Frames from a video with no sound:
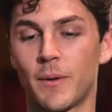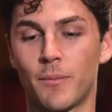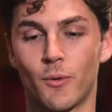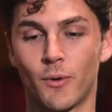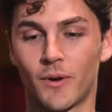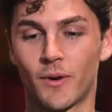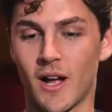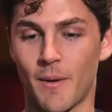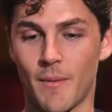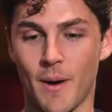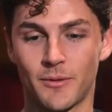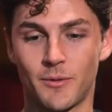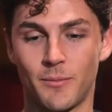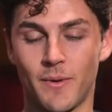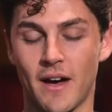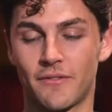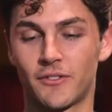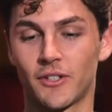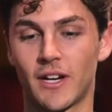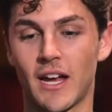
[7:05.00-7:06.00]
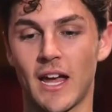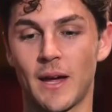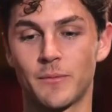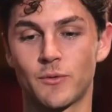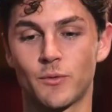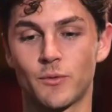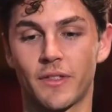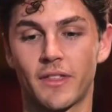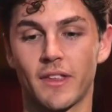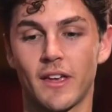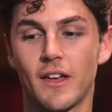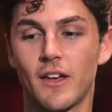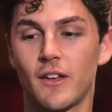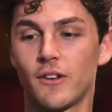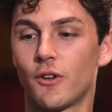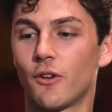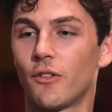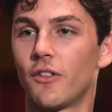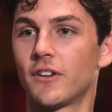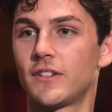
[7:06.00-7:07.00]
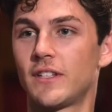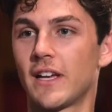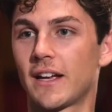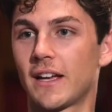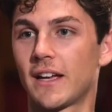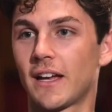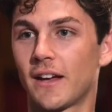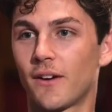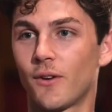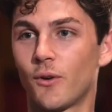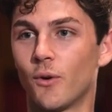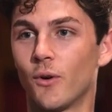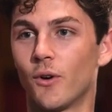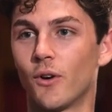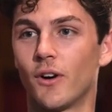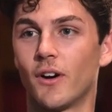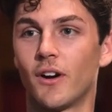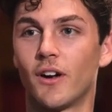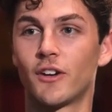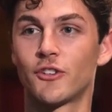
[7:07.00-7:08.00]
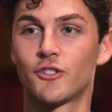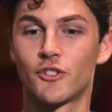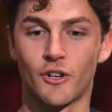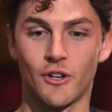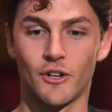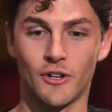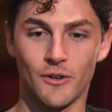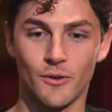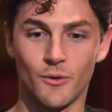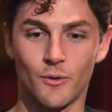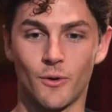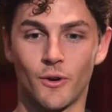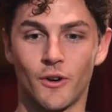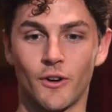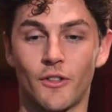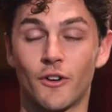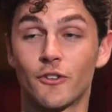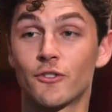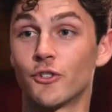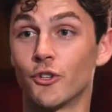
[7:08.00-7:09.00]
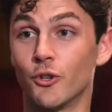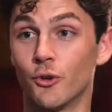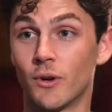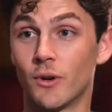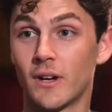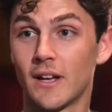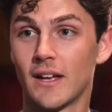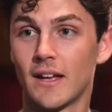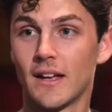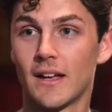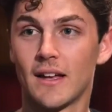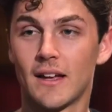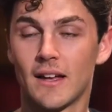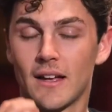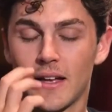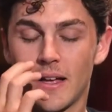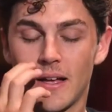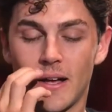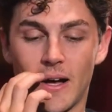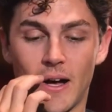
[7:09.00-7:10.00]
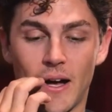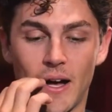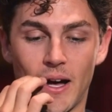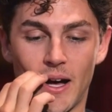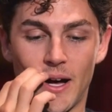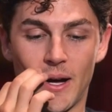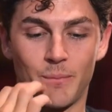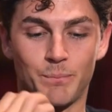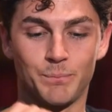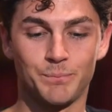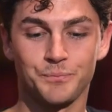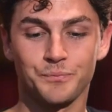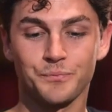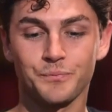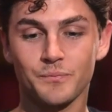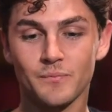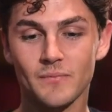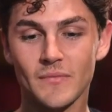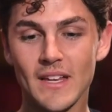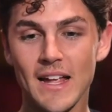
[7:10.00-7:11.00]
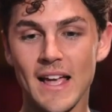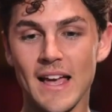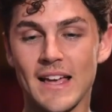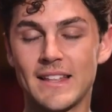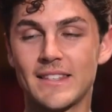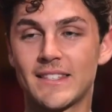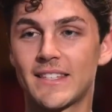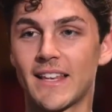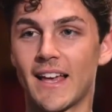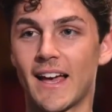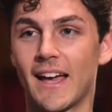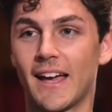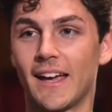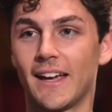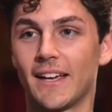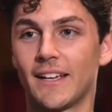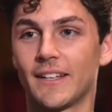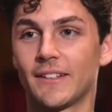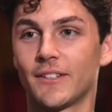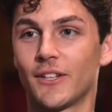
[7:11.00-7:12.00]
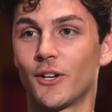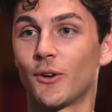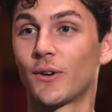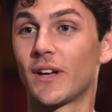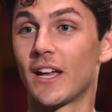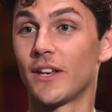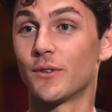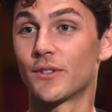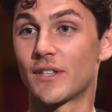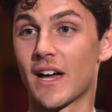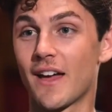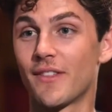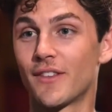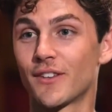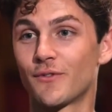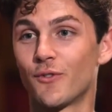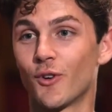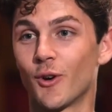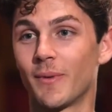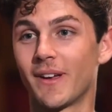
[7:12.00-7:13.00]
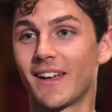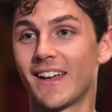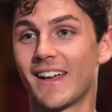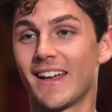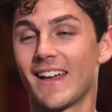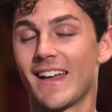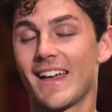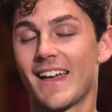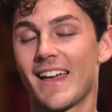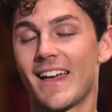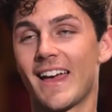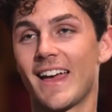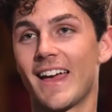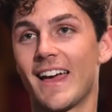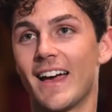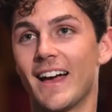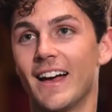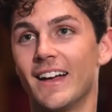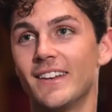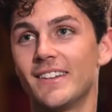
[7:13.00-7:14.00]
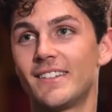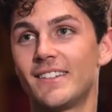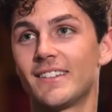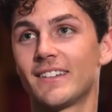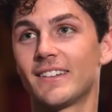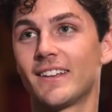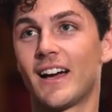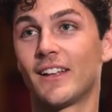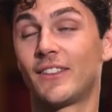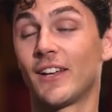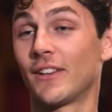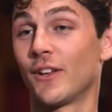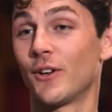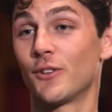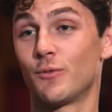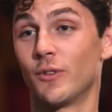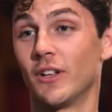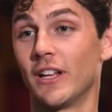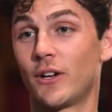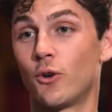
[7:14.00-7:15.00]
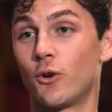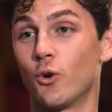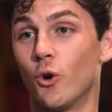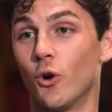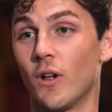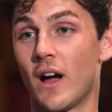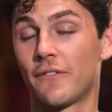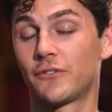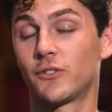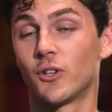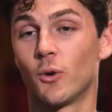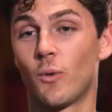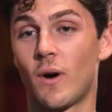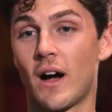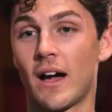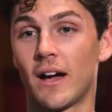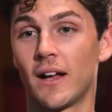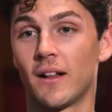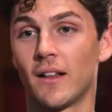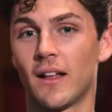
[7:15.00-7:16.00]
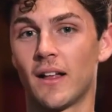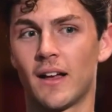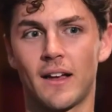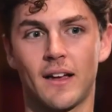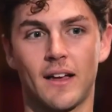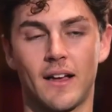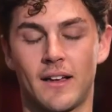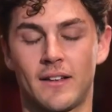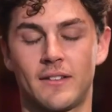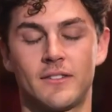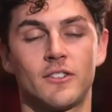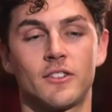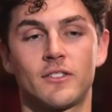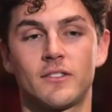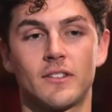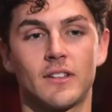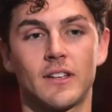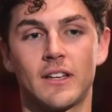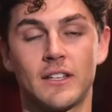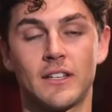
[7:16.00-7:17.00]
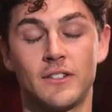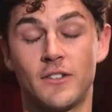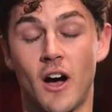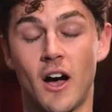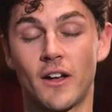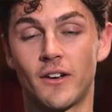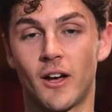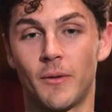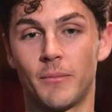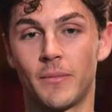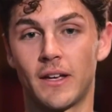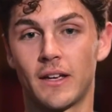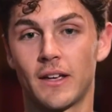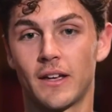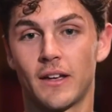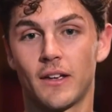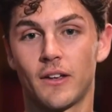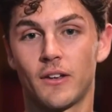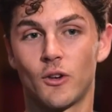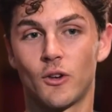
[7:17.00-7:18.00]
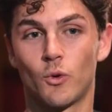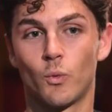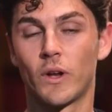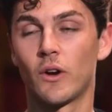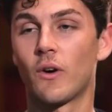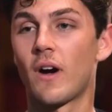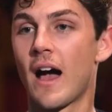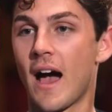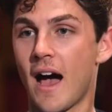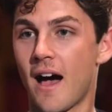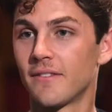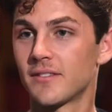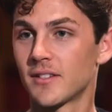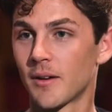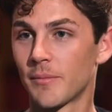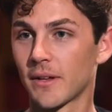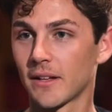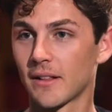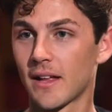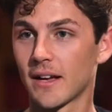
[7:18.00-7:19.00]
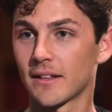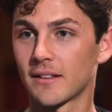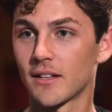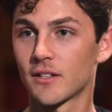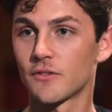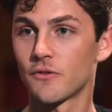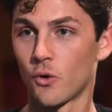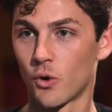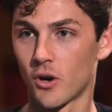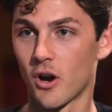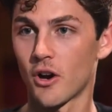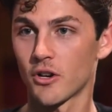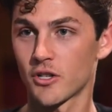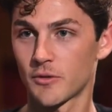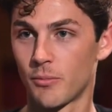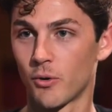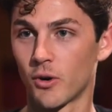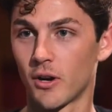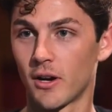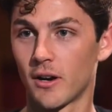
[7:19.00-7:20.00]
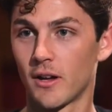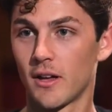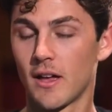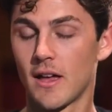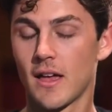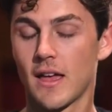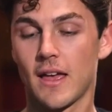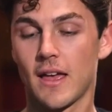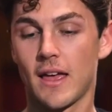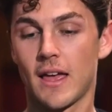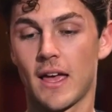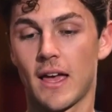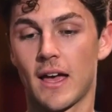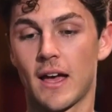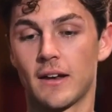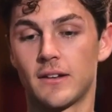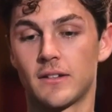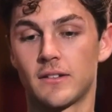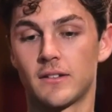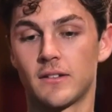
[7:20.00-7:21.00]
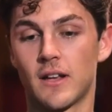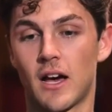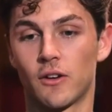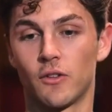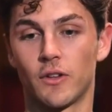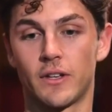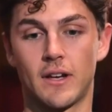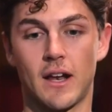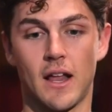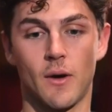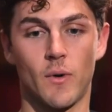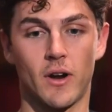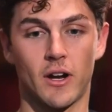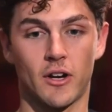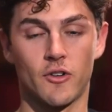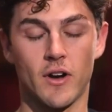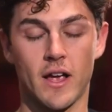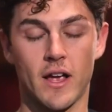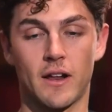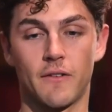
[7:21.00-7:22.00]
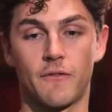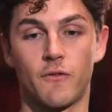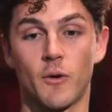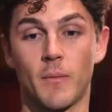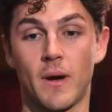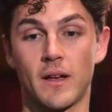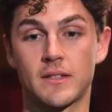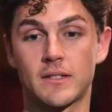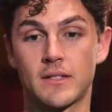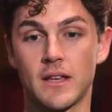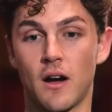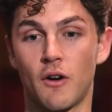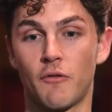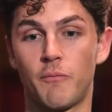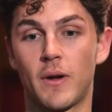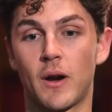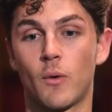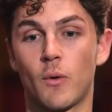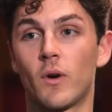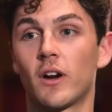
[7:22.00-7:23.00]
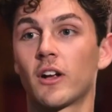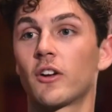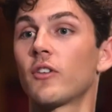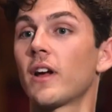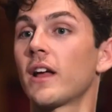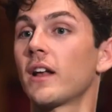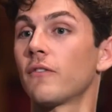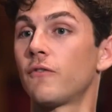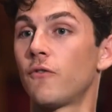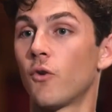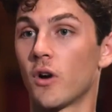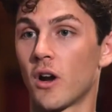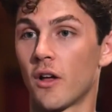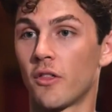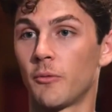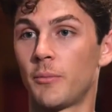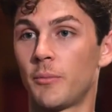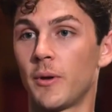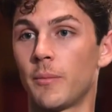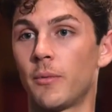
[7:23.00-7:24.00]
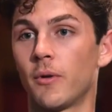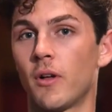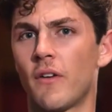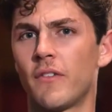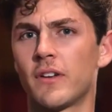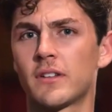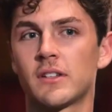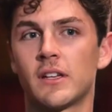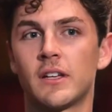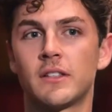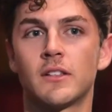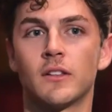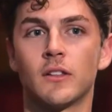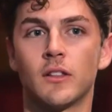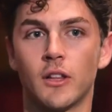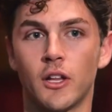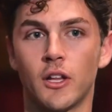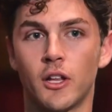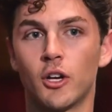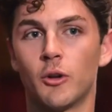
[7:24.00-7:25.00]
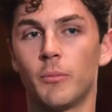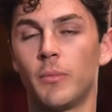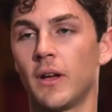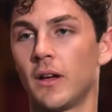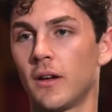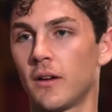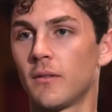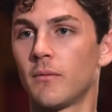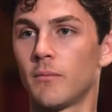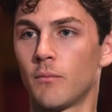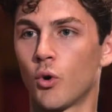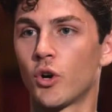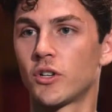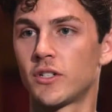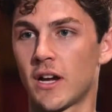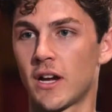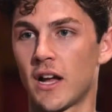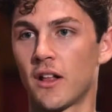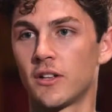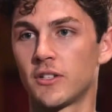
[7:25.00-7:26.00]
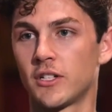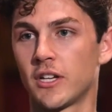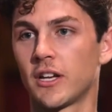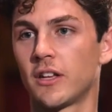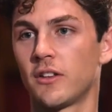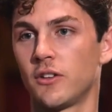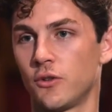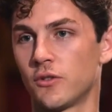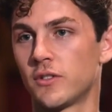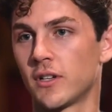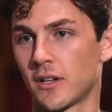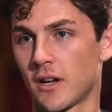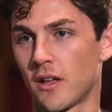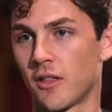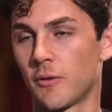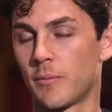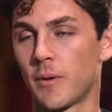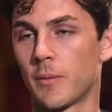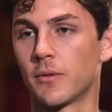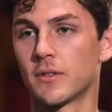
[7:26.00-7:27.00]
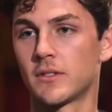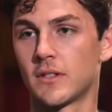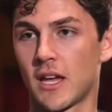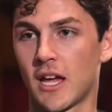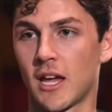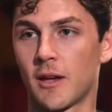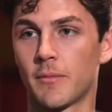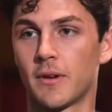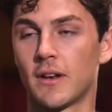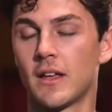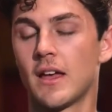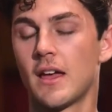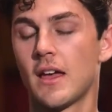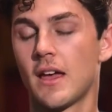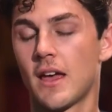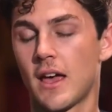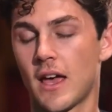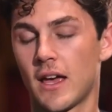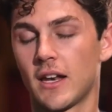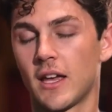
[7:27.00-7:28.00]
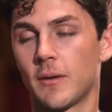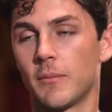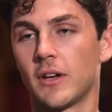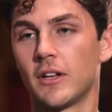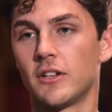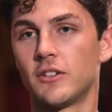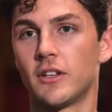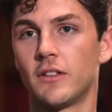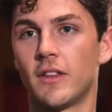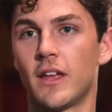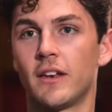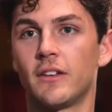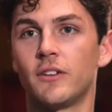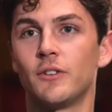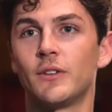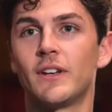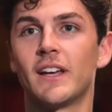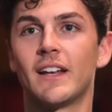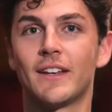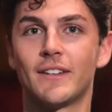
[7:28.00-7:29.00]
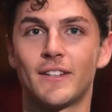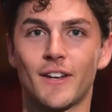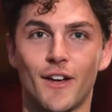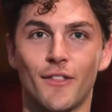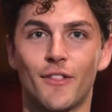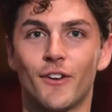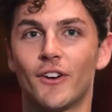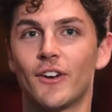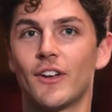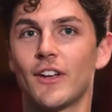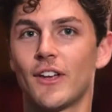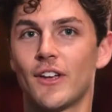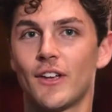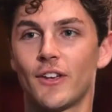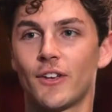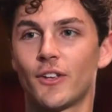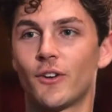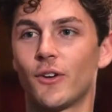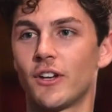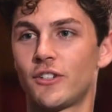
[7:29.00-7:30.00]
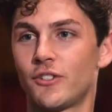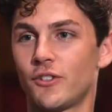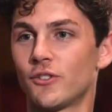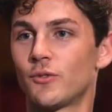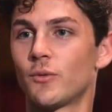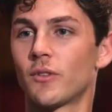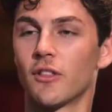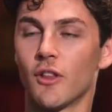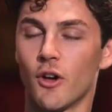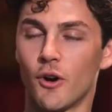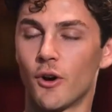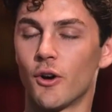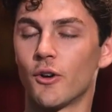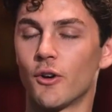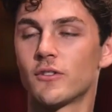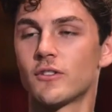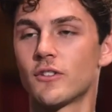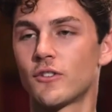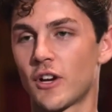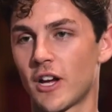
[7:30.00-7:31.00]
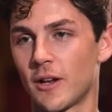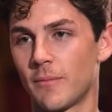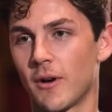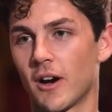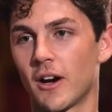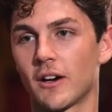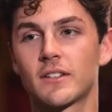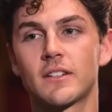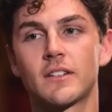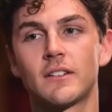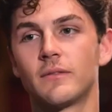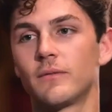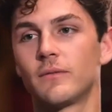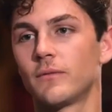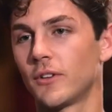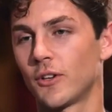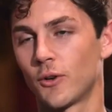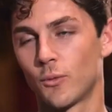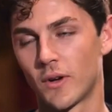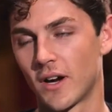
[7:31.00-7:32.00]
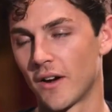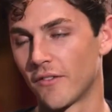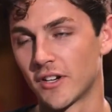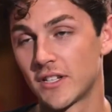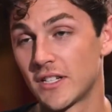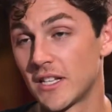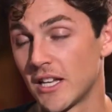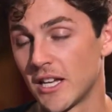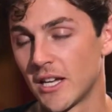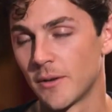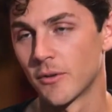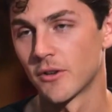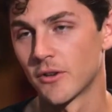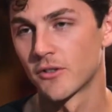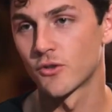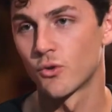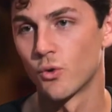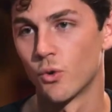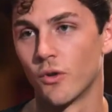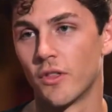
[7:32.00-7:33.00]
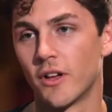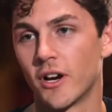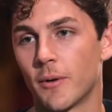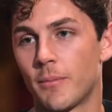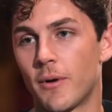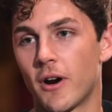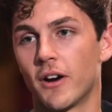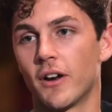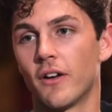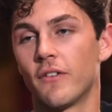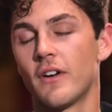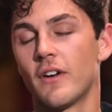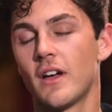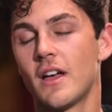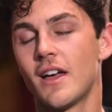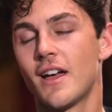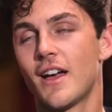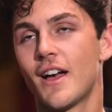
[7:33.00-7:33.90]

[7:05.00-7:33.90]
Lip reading: People would come up to me after games with, their ticket or a shirt or their shoe, and say, can you sign this for me? And I thought that was really cool. After a while, it dawned on me, we don't have something like this for our sport. And not only did I want to create it for myself, but I want to create it for other people. Obviously, it's a little bit more challenging in using other people's name and image, and then you get into other issues with logos and trademarks and whatever team or school they're a part of.